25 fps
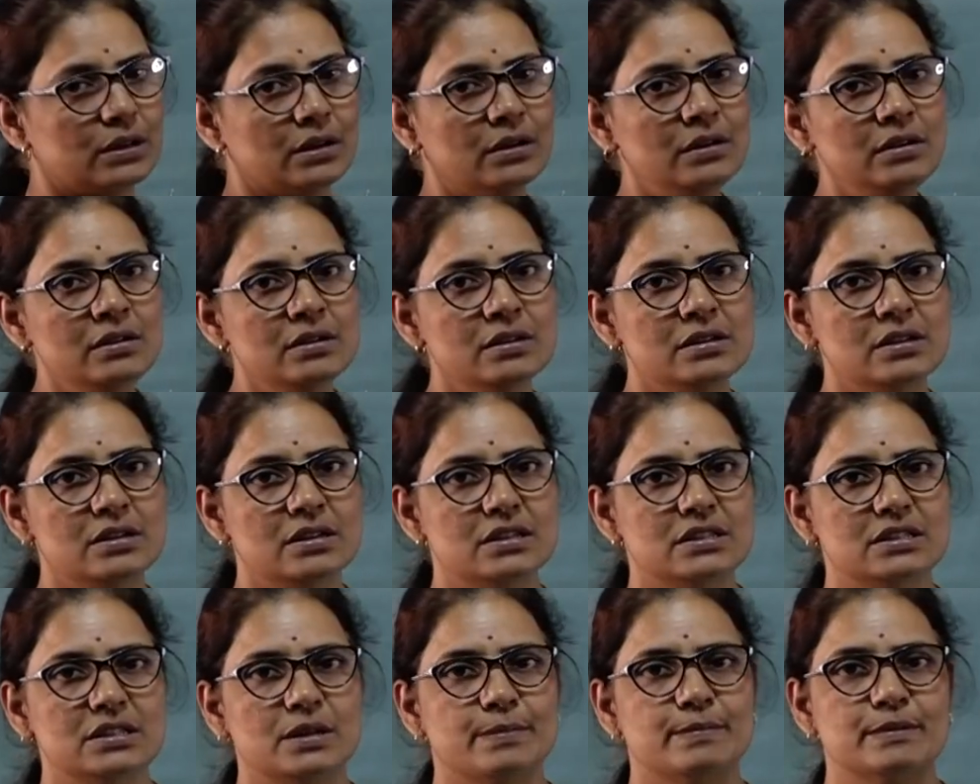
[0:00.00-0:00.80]
a
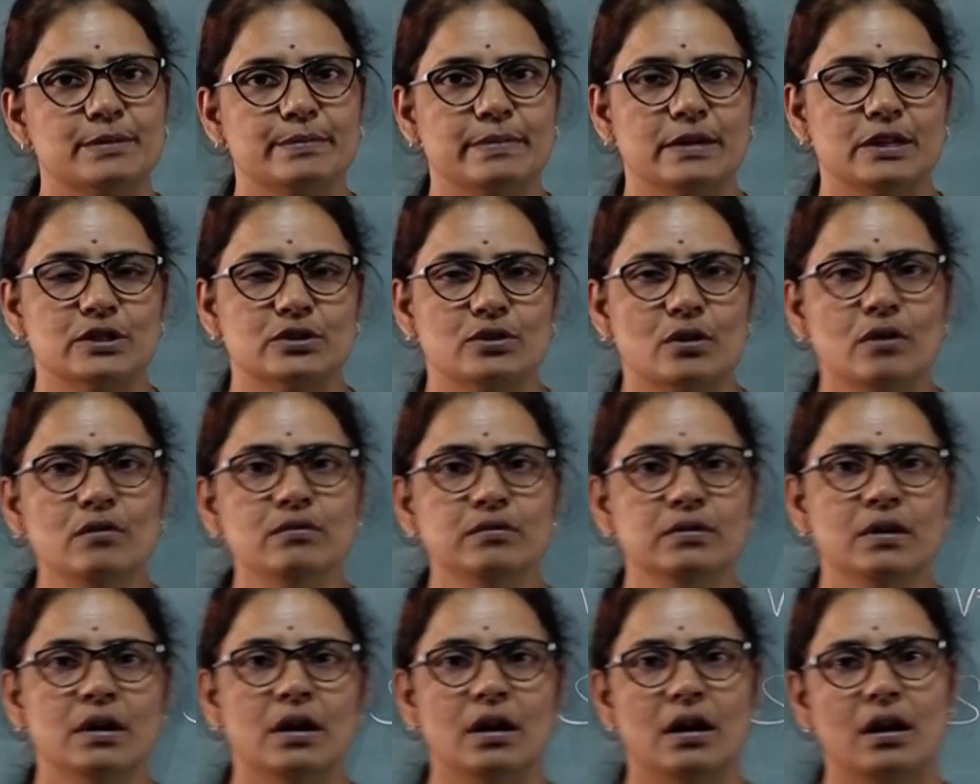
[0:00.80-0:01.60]
subspace
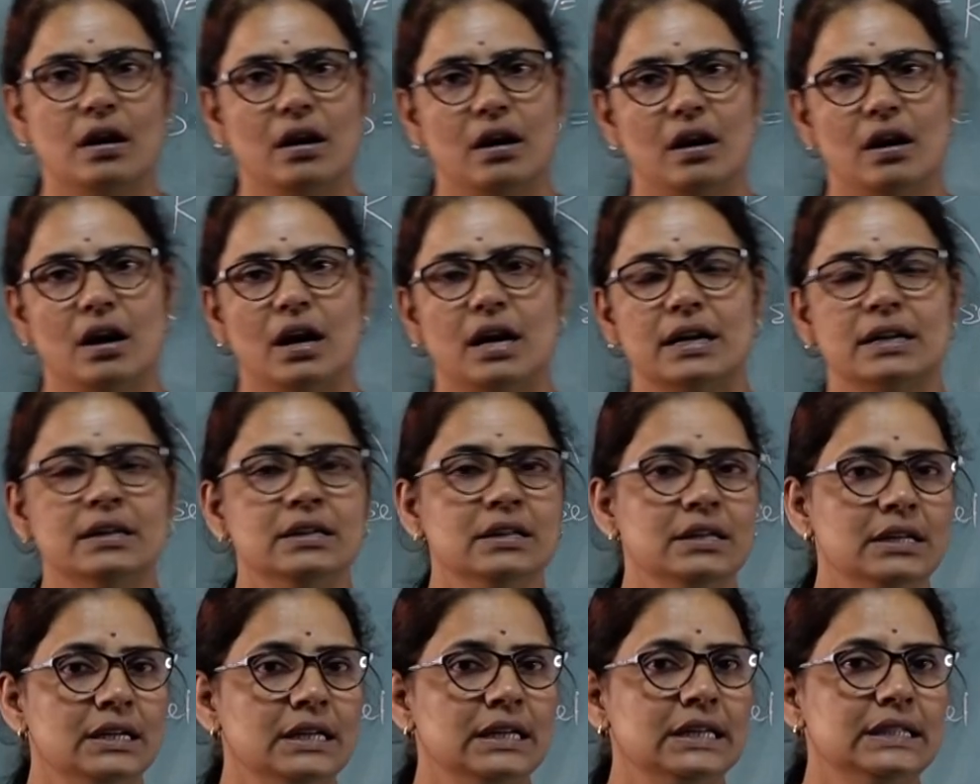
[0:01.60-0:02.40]
of
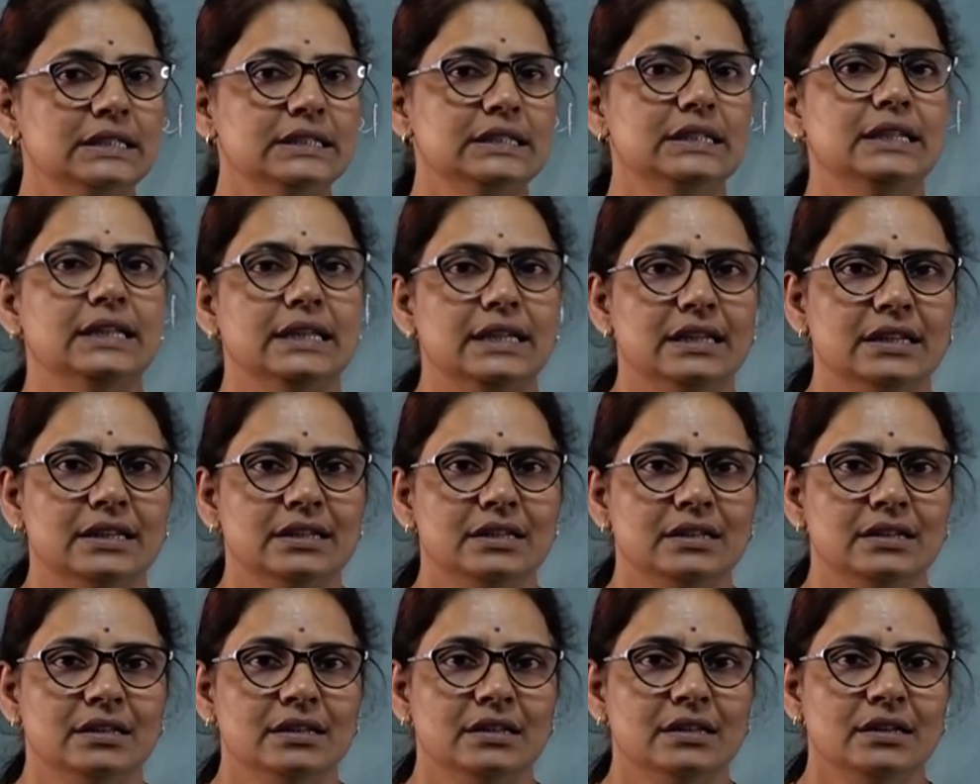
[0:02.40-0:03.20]
R3.
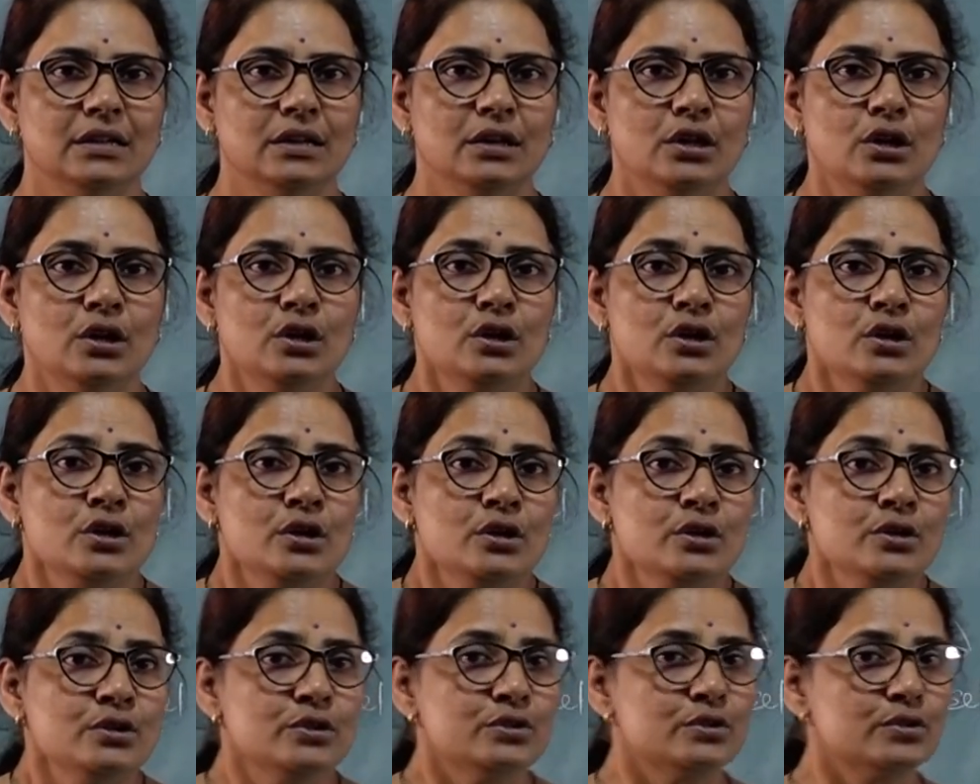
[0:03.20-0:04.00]

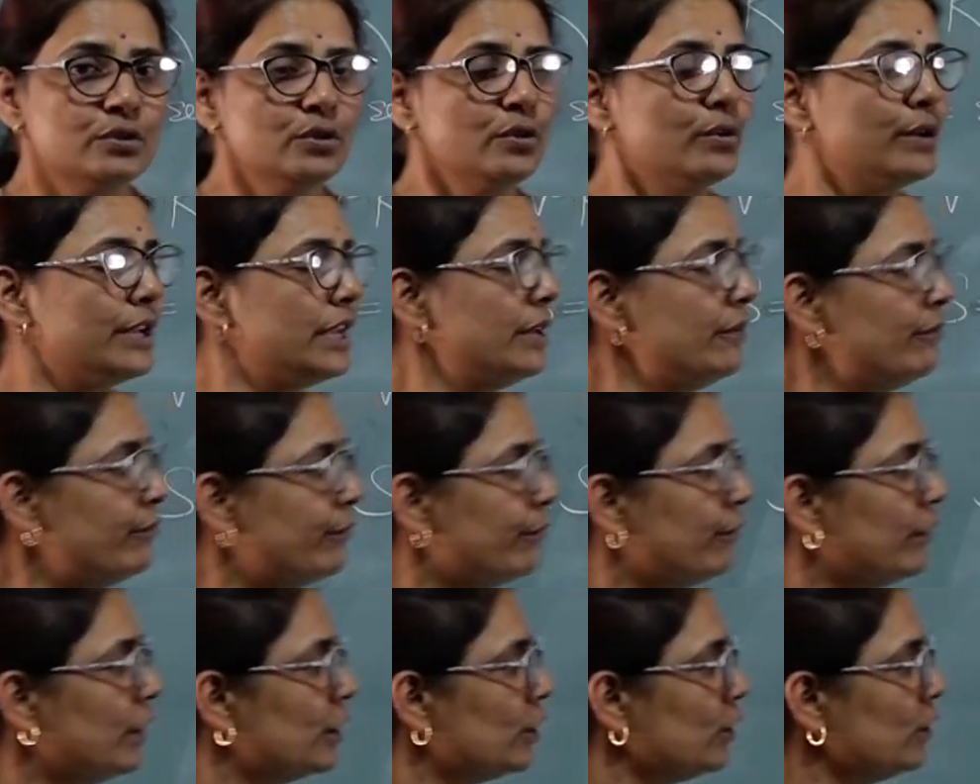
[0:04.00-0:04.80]
So, if
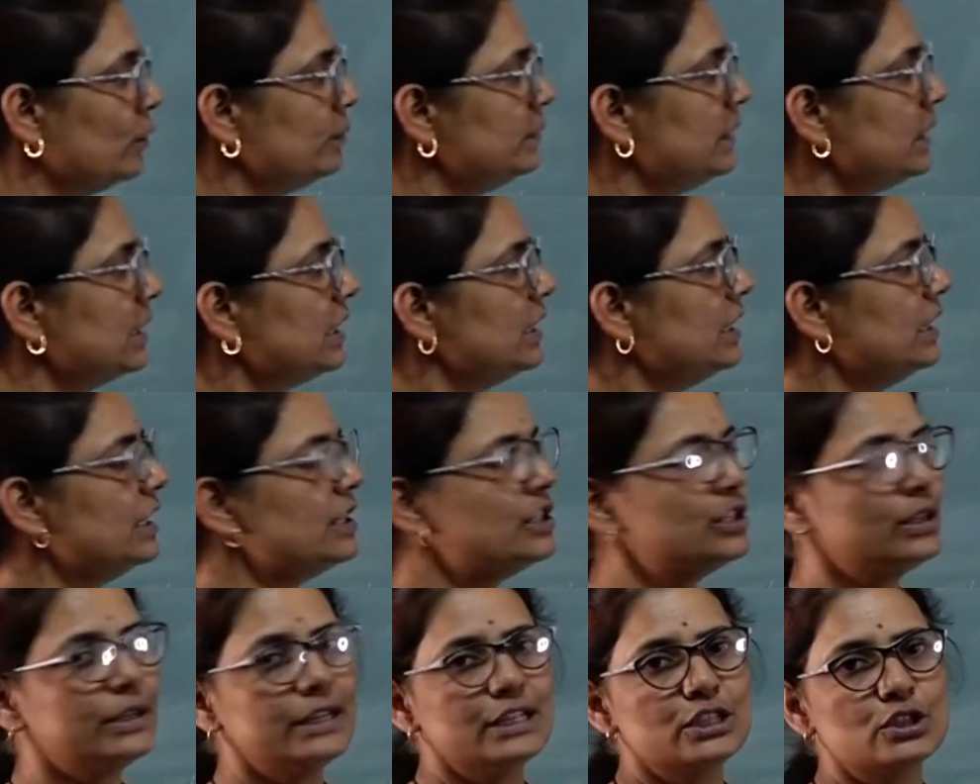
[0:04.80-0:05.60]
one of the
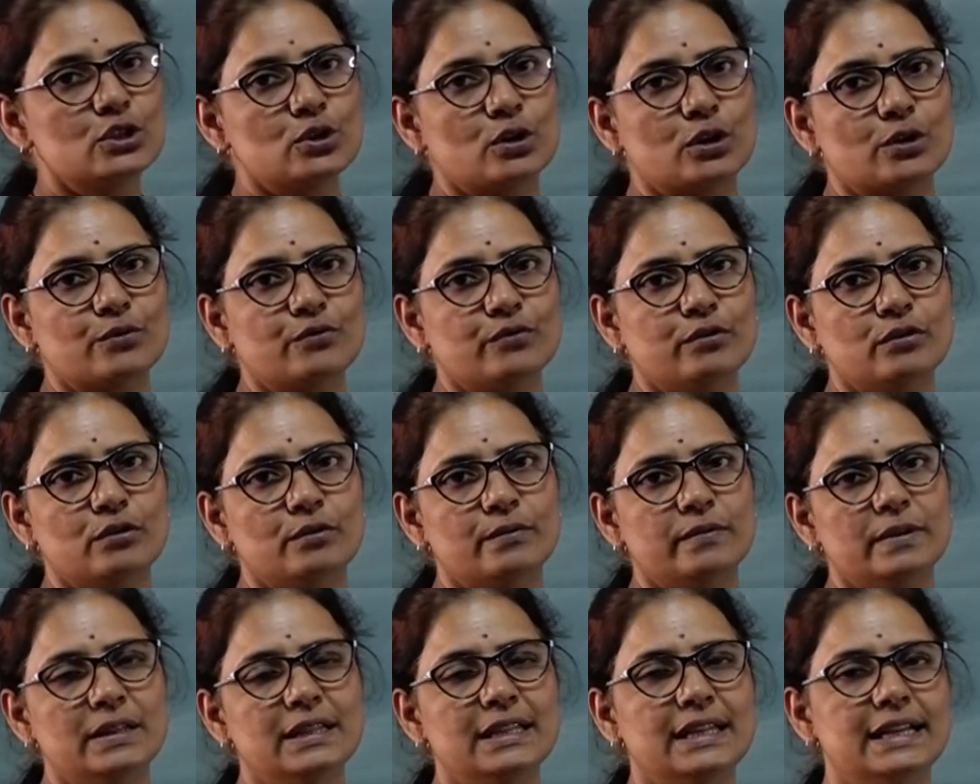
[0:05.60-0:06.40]
condition is not
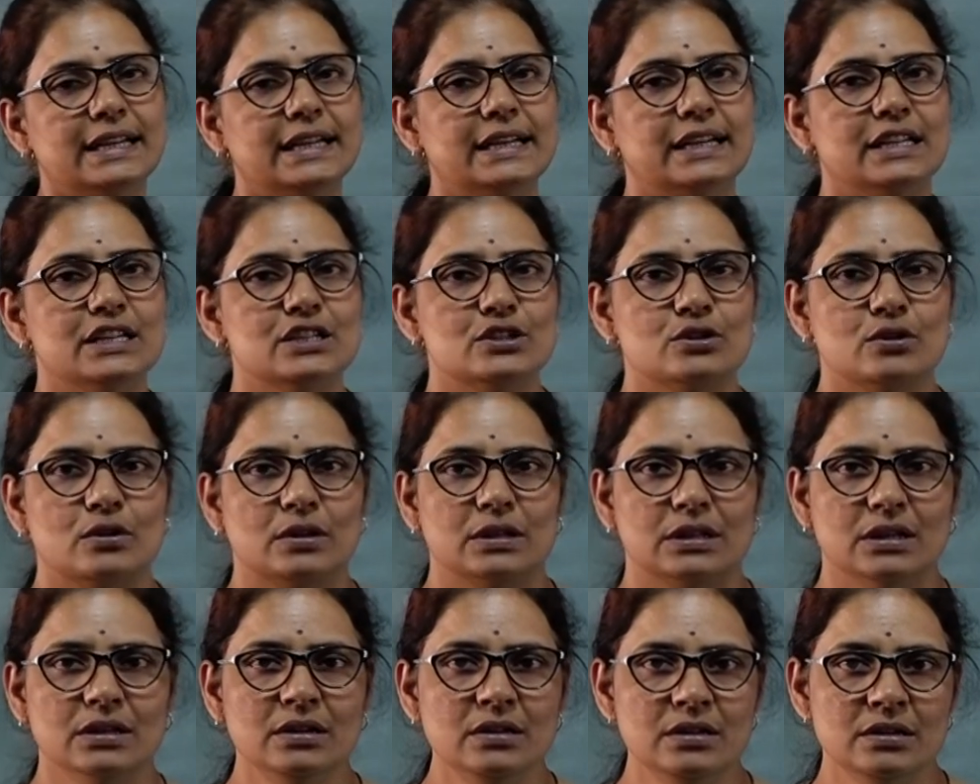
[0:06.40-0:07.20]
fulfilled, then it is
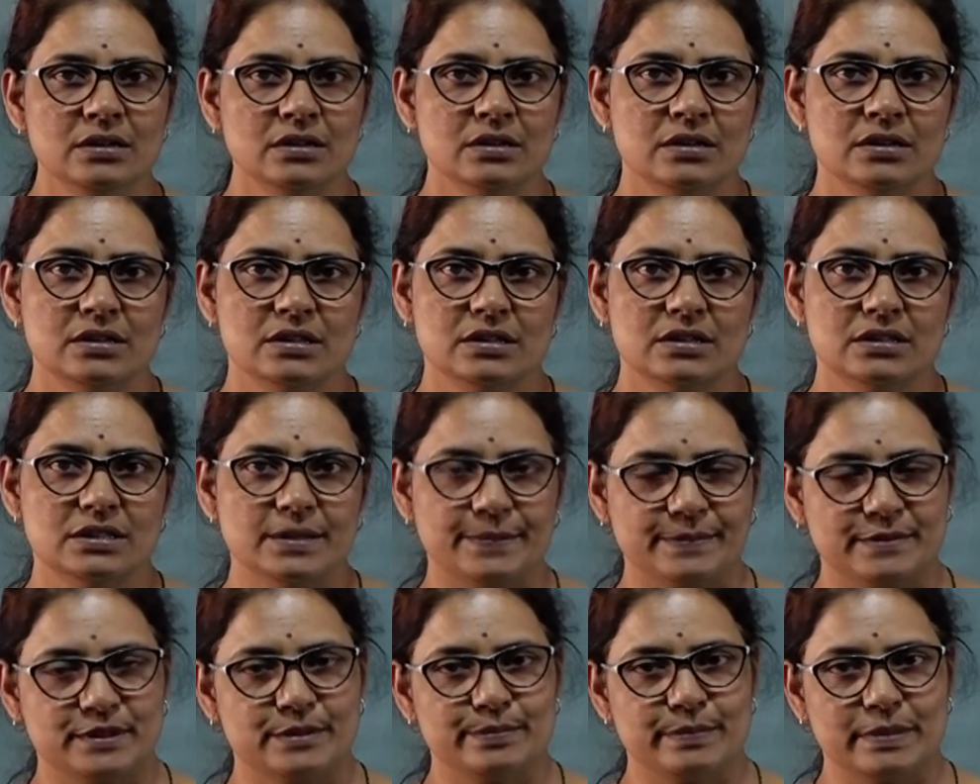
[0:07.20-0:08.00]
not a
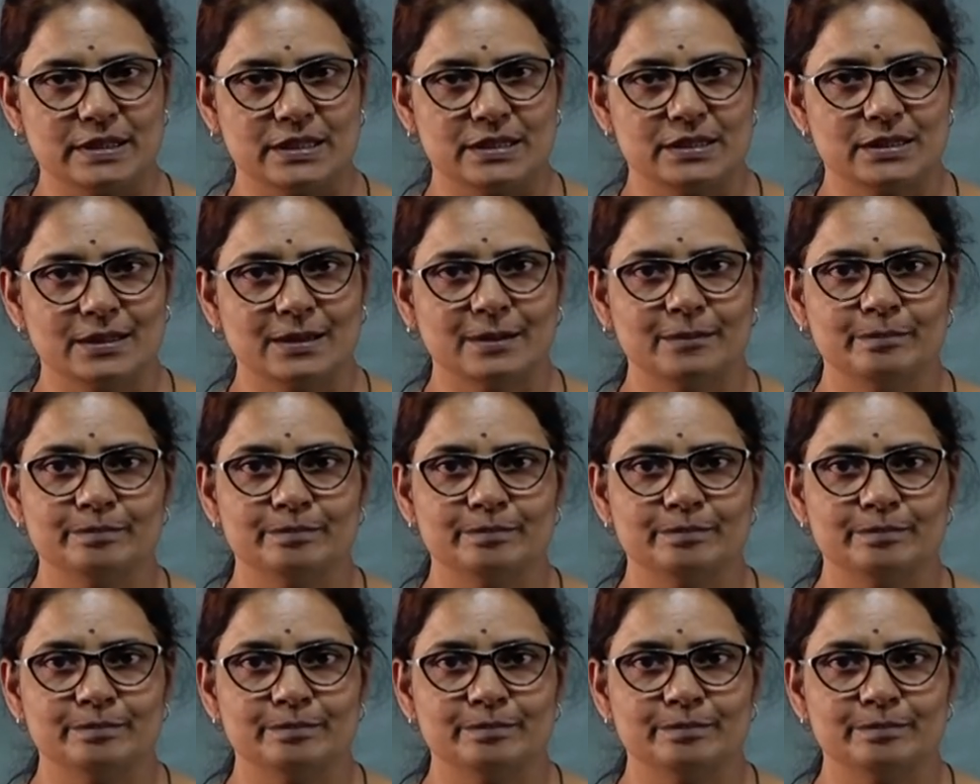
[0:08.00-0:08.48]
subspace.